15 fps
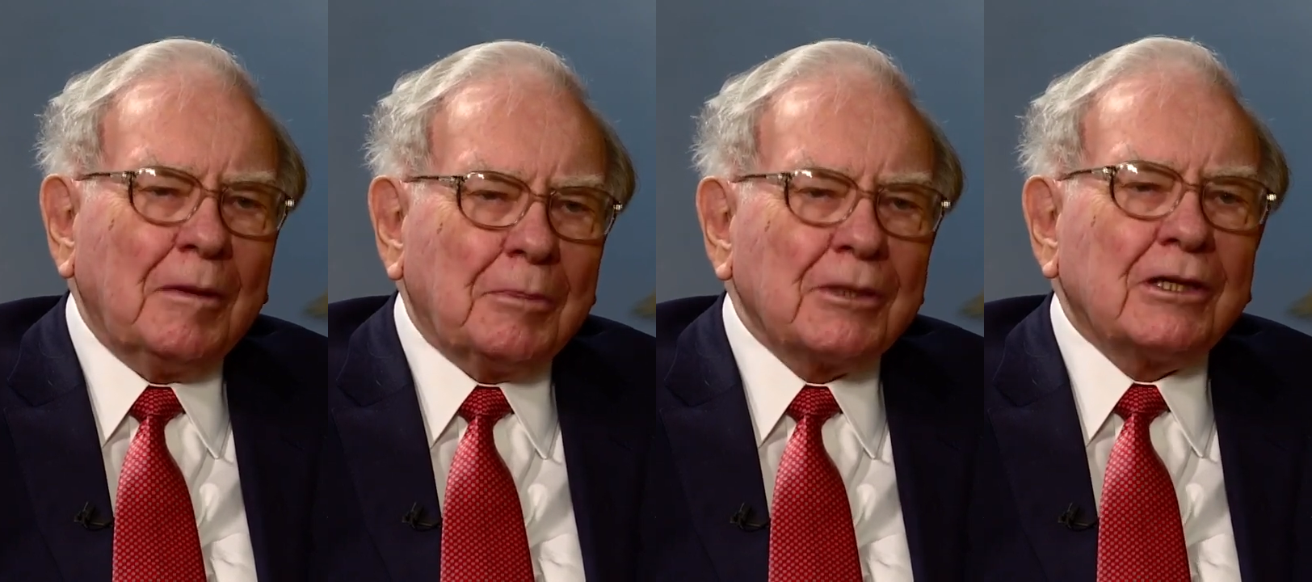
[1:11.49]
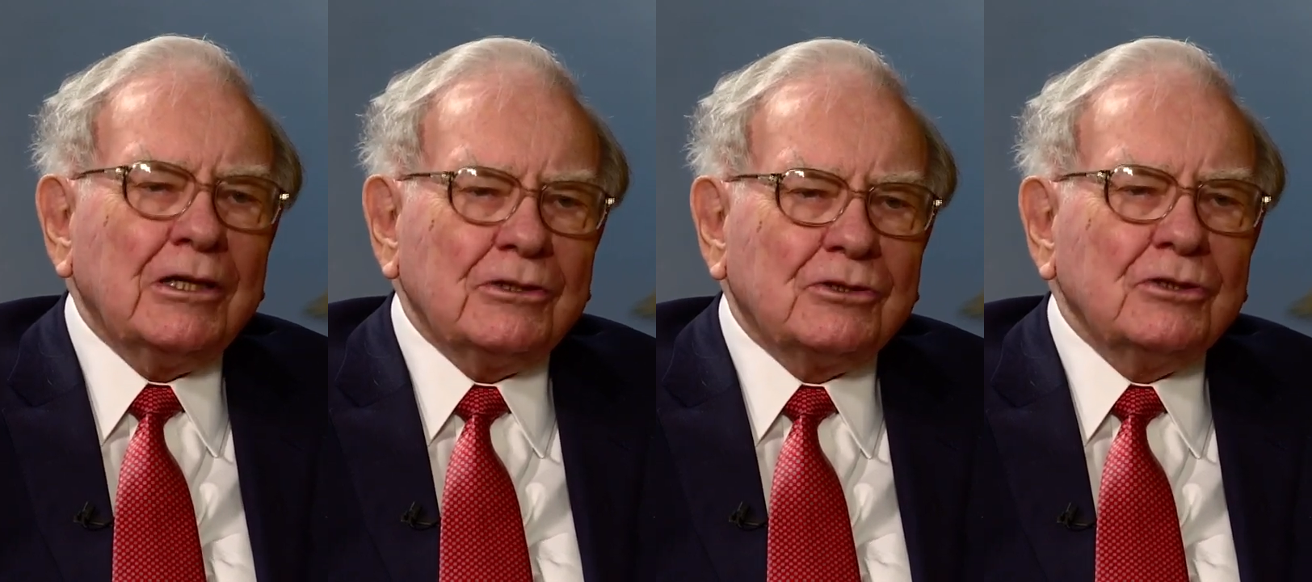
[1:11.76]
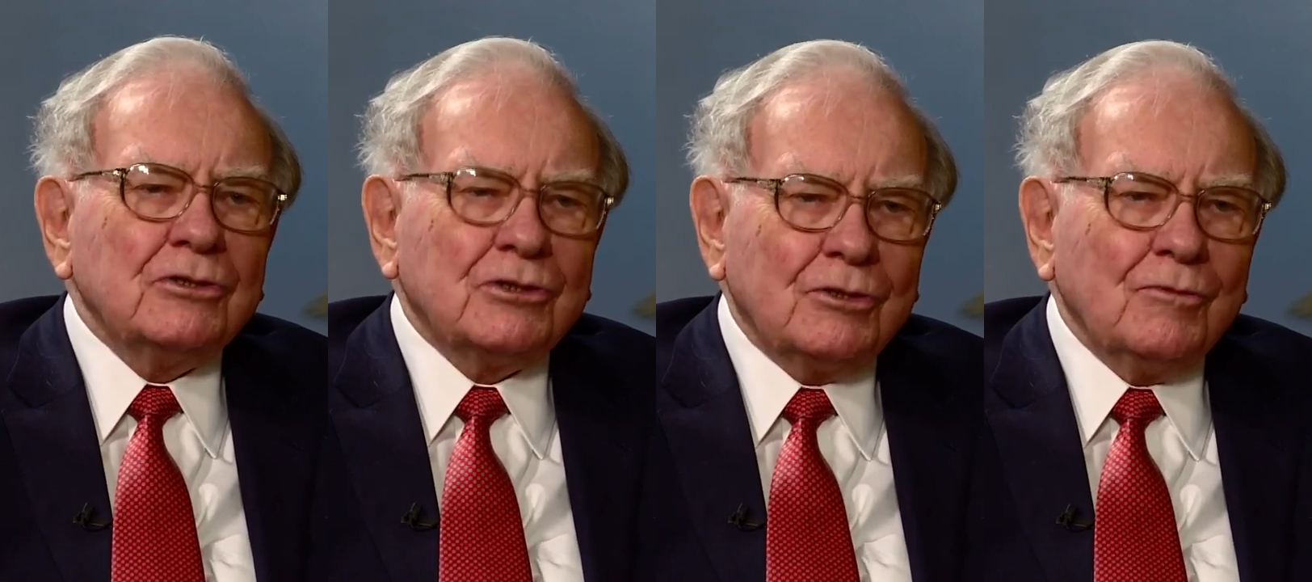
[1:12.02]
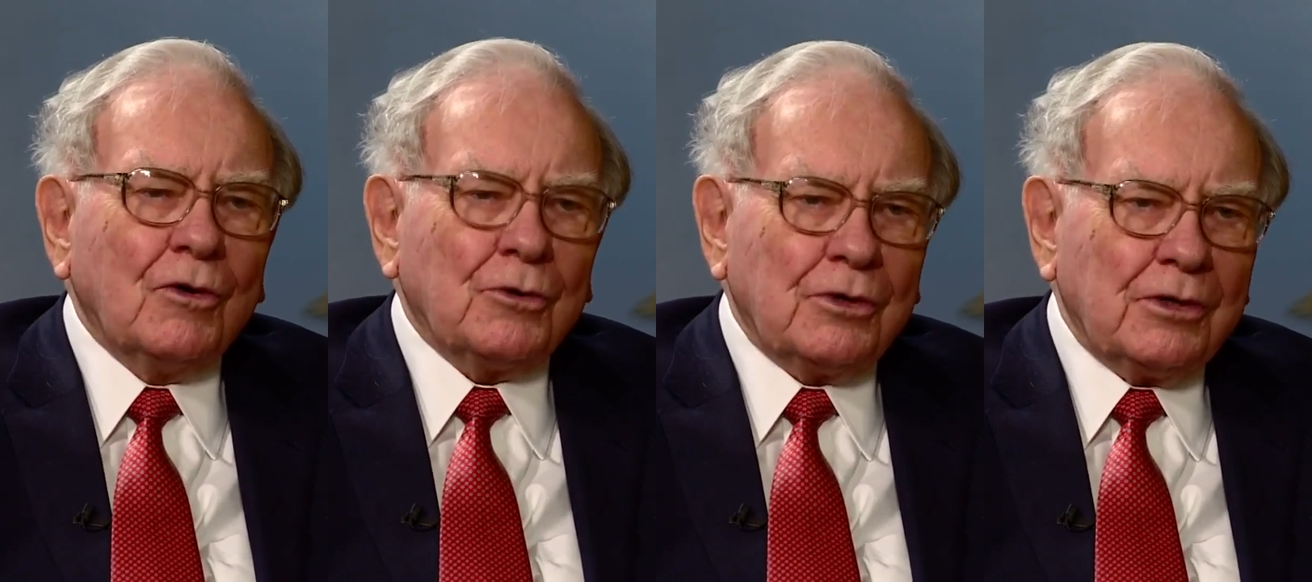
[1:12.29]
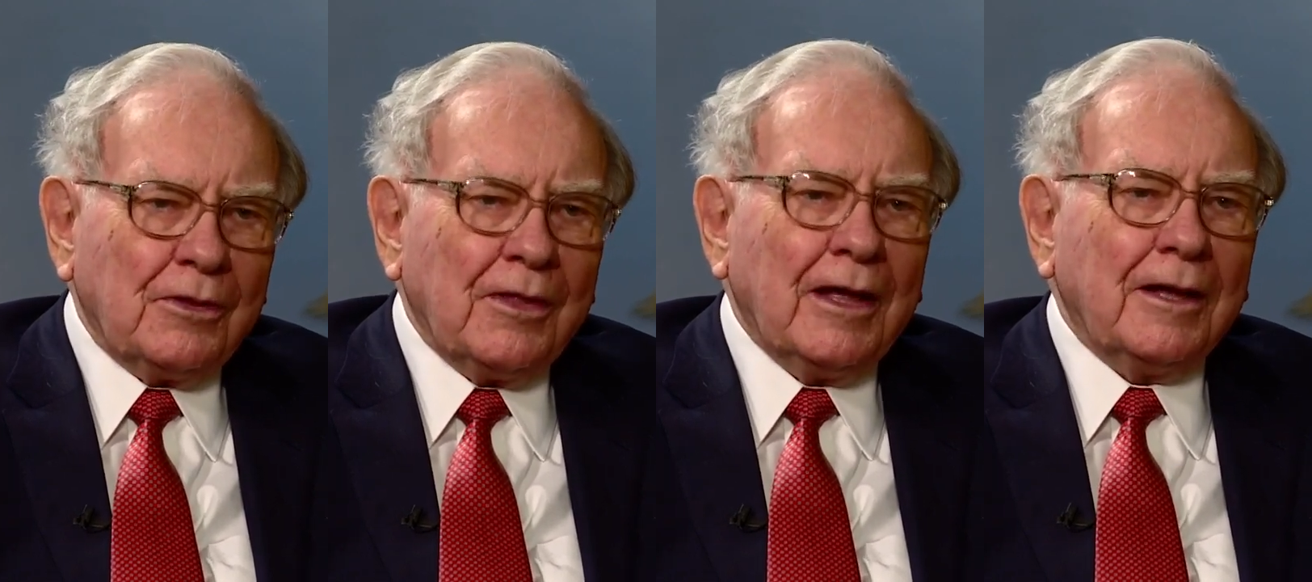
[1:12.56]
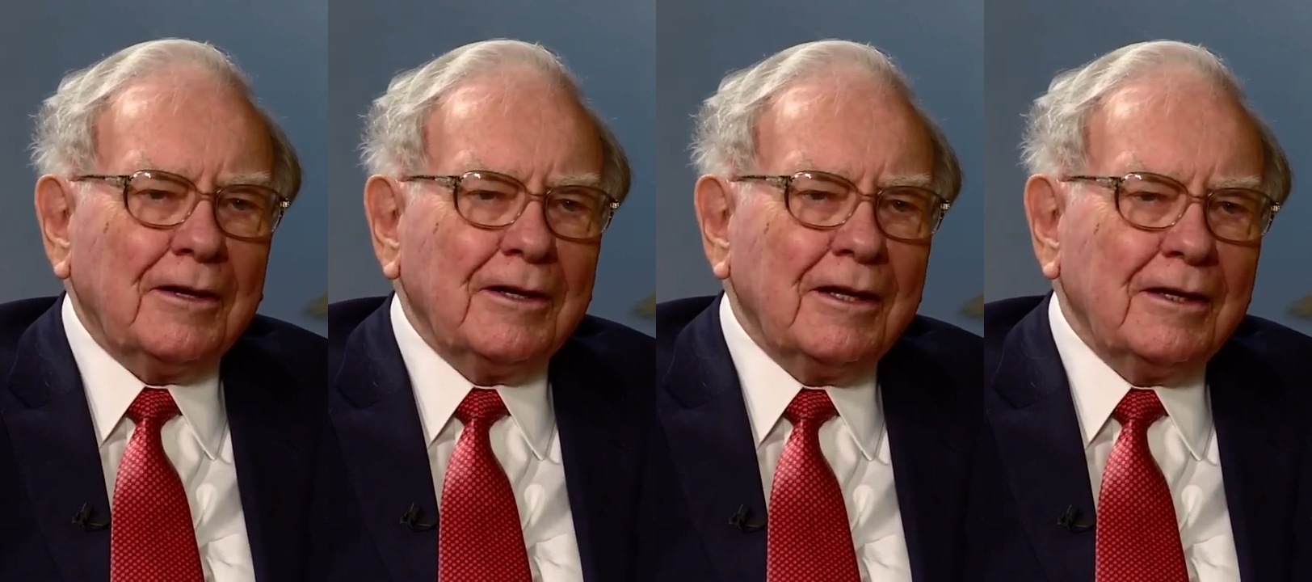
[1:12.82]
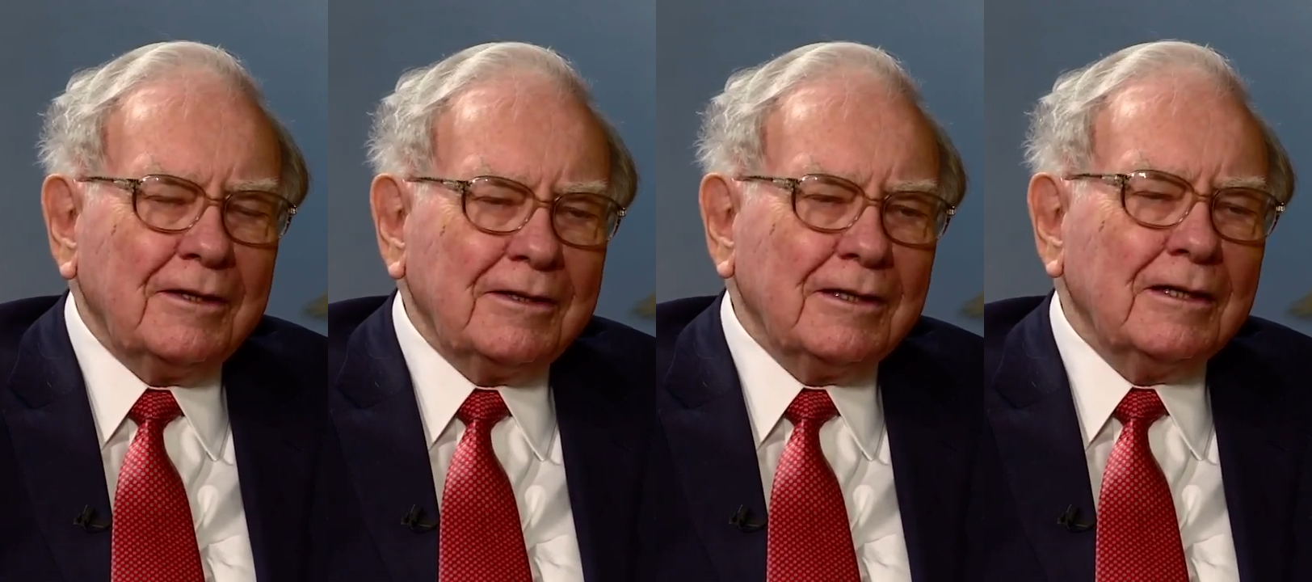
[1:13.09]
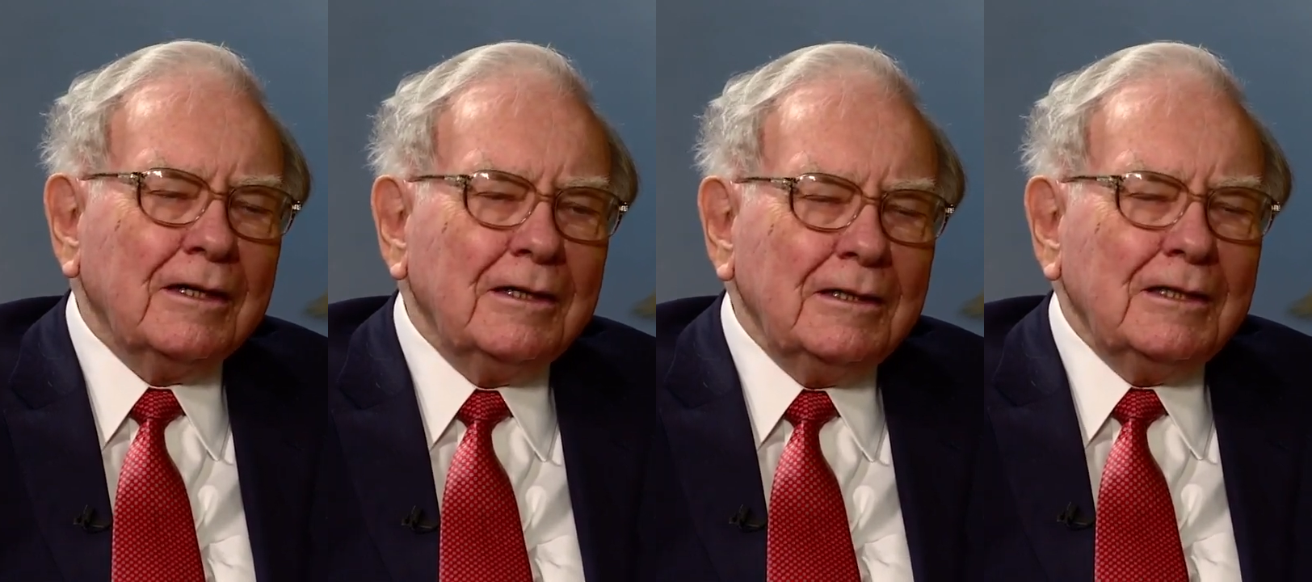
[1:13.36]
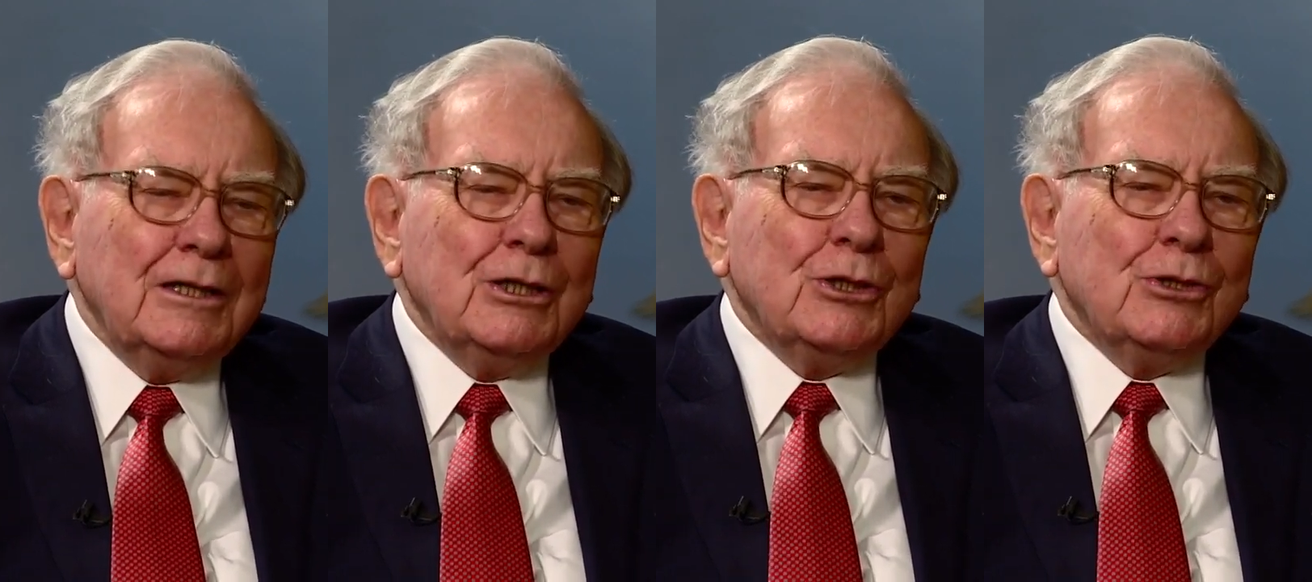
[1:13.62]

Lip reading: or publications devoted to that, and